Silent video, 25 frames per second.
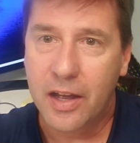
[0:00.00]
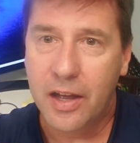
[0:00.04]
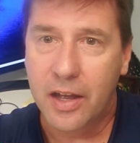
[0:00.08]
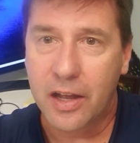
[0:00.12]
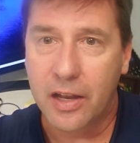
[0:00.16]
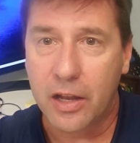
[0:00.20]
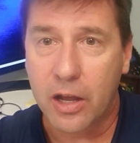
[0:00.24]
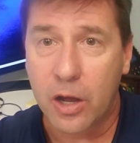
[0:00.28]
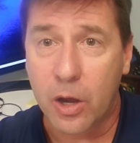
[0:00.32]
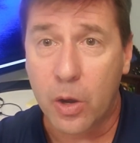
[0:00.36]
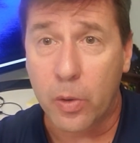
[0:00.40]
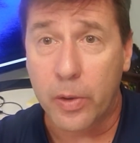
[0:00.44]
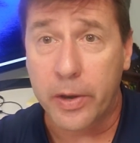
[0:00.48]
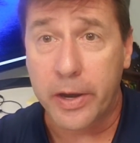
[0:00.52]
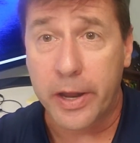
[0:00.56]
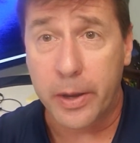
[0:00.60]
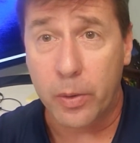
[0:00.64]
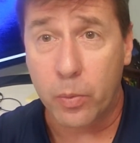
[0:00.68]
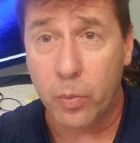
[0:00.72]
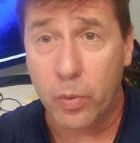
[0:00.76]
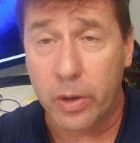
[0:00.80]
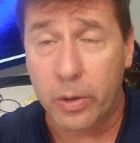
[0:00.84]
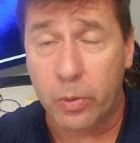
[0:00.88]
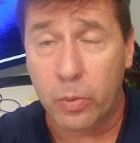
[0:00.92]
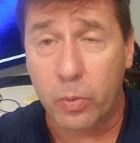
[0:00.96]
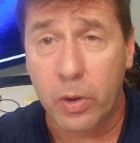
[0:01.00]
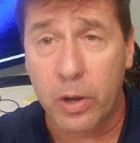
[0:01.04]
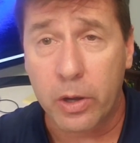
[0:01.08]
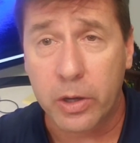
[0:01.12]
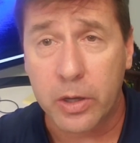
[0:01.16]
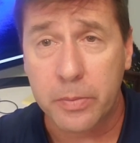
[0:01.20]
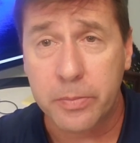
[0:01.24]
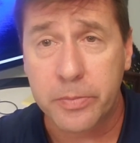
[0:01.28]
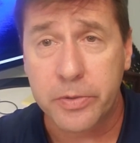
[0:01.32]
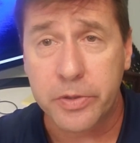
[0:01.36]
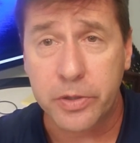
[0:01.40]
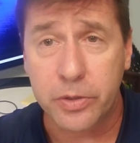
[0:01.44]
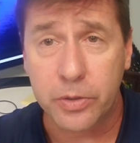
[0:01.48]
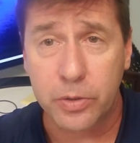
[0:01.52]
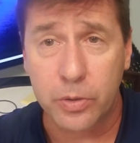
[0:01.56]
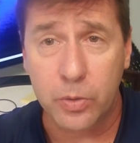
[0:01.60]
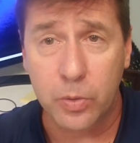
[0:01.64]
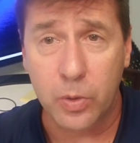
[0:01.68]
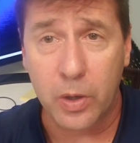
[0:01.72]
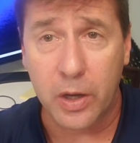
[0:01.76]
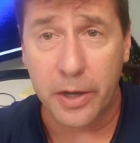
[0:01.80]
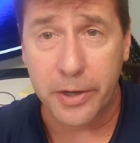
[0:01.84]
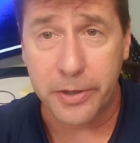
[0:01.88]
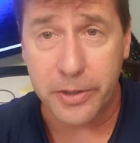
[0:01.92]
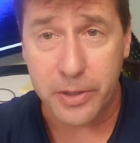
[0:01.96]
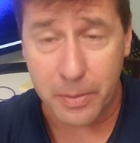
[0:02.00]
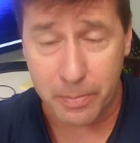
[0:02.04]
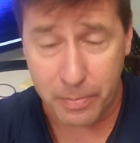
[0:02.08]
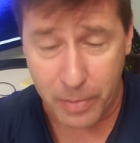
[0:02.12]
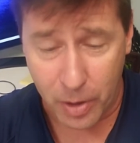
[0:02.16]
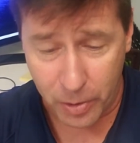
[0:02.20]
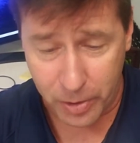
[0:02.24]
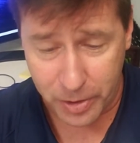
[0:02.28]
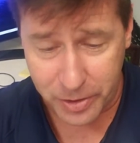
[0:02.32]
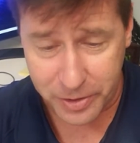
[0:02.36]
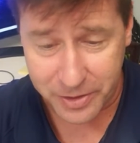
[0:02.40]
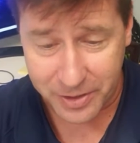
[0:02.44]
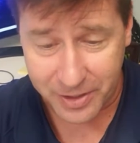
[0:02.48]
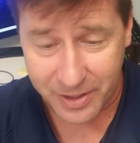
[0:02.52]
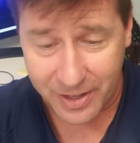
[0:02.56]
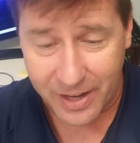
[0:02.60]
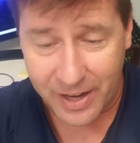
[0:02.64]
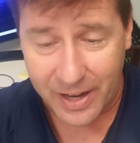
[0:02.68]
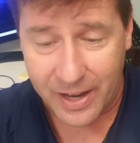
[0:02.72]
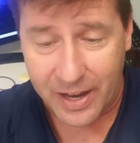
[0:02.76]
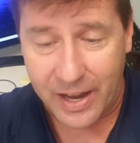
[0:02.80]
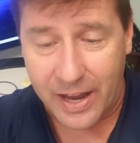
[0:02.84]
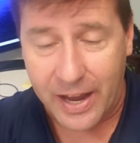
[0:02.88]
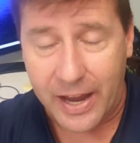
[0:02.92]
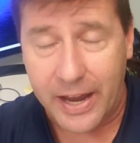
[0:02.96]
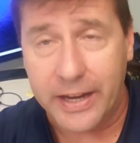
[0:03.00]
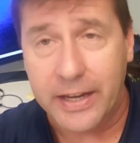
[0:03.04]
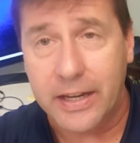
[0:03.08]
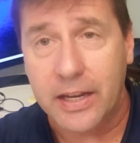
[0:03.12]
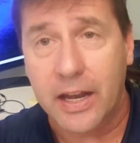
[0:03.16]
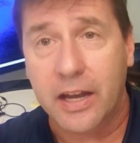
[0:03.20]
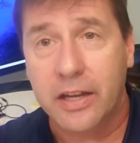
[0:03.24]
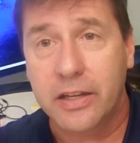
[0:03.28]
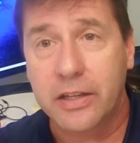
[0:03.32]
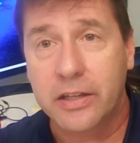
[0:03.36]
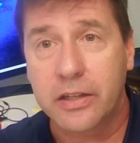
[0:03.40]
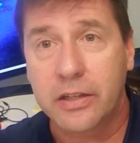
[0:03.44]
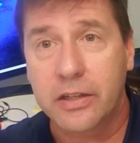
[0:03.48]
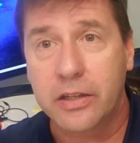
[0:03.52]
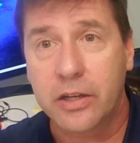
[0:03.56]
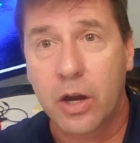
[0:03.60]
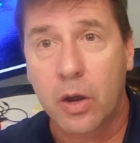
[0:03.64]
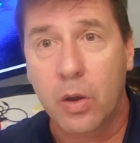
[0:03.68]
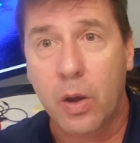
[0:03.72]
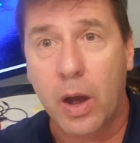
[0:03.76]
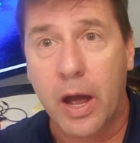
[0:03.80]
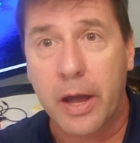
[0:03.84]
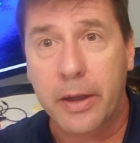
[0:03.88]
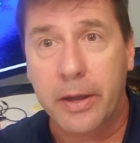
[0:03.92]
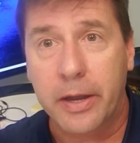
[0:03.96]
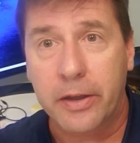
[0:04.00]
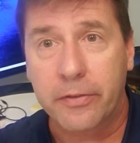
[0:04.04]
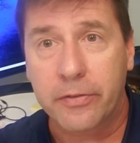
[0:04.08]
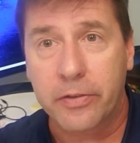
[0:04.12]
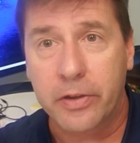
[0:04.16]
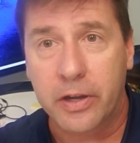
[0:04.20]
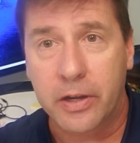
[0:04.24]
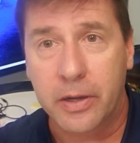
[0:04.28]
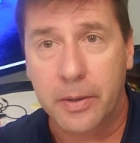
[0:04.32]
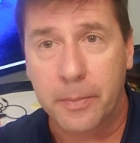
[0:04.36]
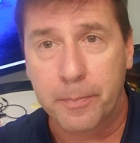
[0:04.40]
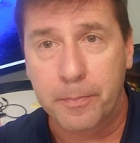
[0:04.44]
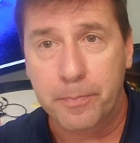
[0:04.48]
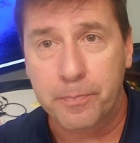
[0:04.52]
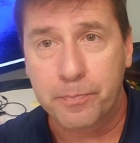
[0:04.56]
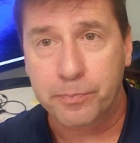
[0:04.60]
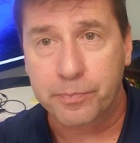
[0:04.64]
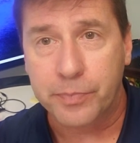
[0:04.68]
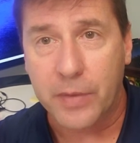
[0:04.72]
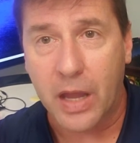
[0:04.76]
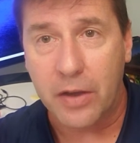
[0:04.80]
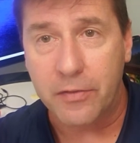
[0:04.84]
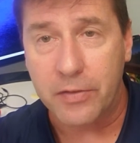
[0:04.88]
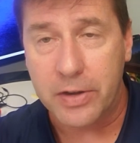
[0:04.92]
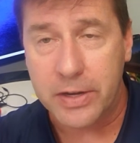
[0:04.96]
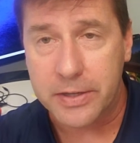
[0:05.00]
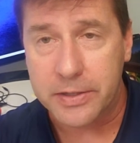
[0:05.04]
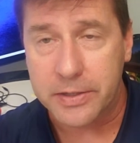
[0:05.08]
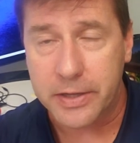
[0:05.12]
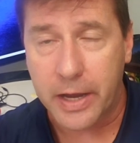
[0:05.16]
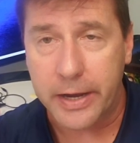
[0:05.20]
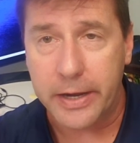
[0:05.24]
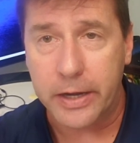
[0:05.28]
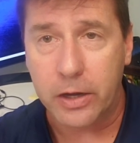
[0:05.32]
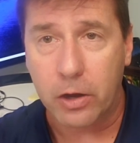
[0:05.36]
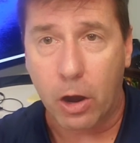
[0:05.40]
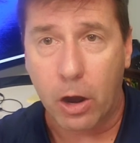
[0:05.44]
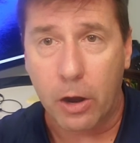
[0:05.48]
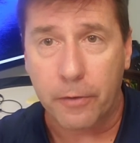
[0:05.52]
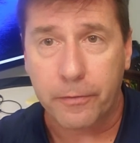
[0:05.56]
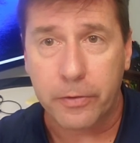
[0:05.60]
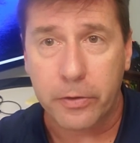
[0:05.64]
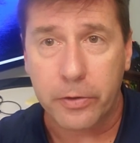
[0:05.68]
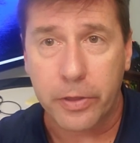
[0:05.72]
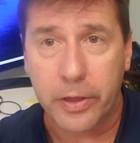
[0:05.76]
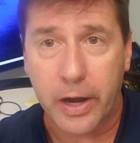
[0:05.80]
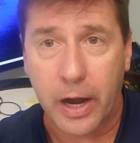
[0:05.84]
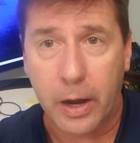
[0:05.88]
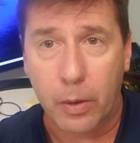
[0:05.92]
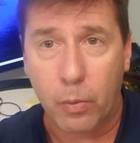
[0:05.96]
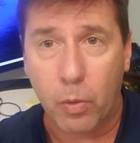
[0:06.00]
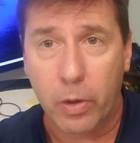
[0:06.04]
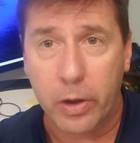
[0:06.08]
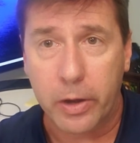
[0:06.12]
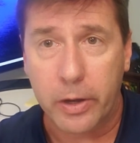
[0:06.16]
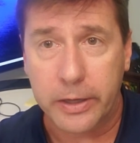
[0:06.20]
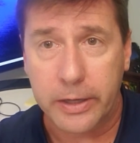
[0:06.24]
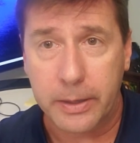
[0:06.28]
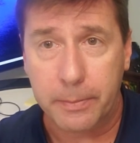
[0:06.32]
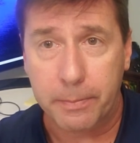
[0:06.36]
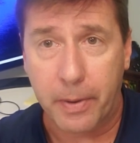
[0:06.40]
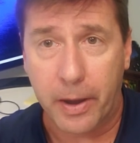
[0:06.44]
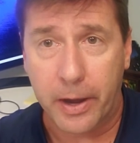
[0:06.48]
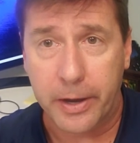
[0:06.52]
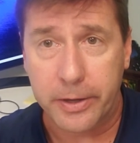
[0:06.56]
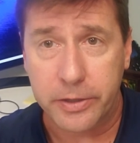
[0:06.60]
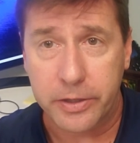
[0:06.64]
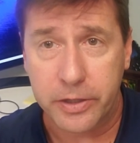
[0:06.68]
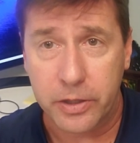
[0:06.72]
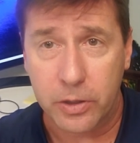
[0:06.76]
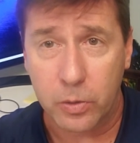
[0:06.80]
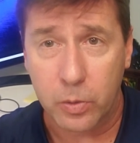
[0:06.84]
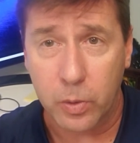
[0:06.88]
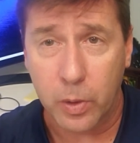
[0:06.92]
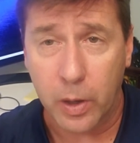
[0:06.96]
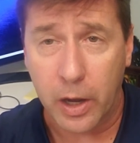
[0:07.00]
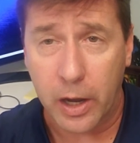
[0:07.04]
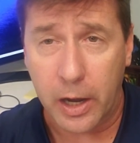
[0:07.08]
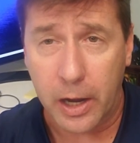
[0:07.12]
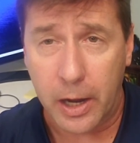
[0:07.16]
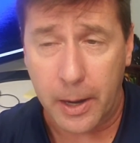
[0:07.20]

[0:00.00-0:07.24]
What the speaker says: Hello, and hey, welcome to MODUS. Hey, I have an exciting offer that I want to get by to you.